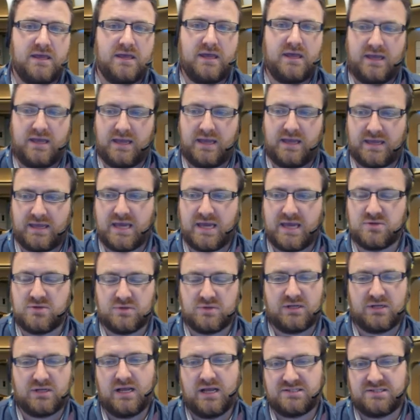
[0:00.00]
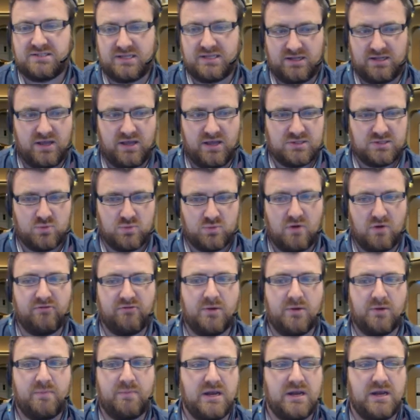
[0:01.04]
engage with the class, they'd like to
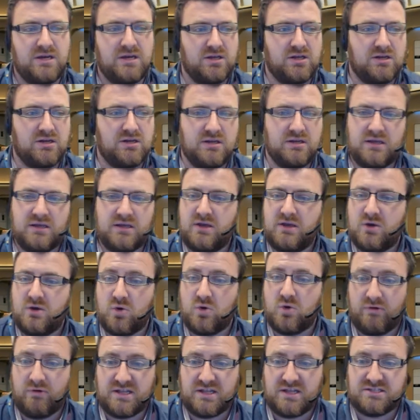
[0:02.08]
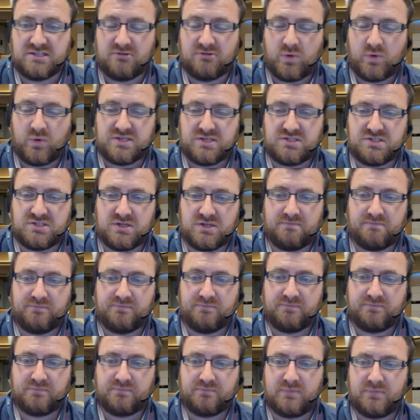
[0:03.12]
offer an opinion or answer a question.
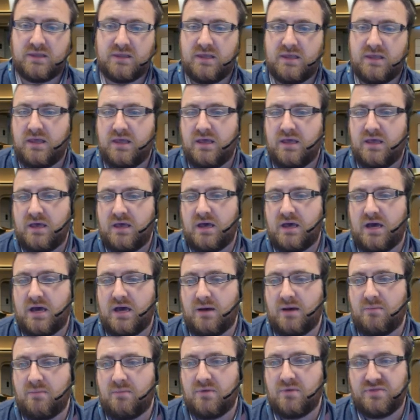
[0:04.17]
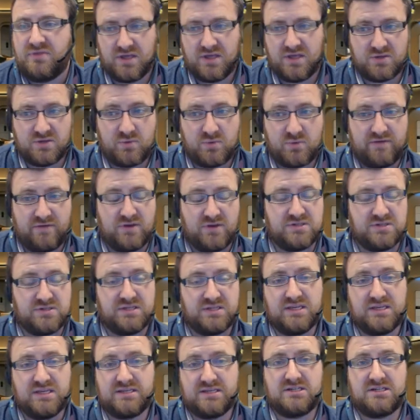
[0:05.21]
The other way of
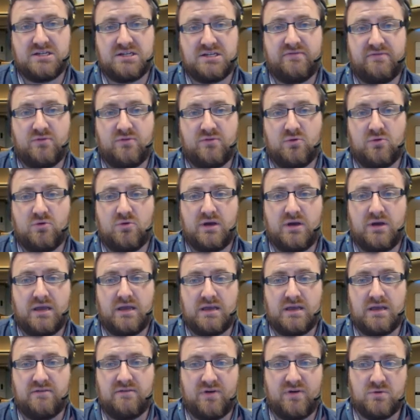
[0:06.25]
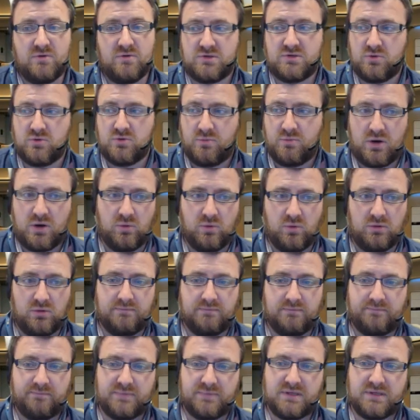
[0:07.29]
using it is actually for a vote or poll.
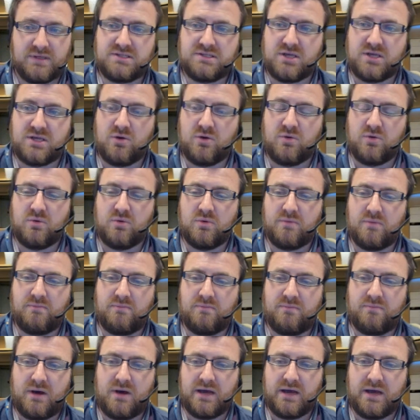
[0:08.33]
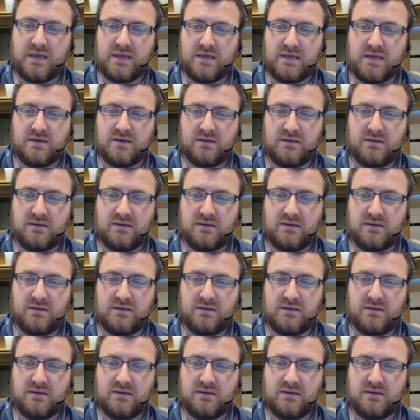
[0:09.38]
So by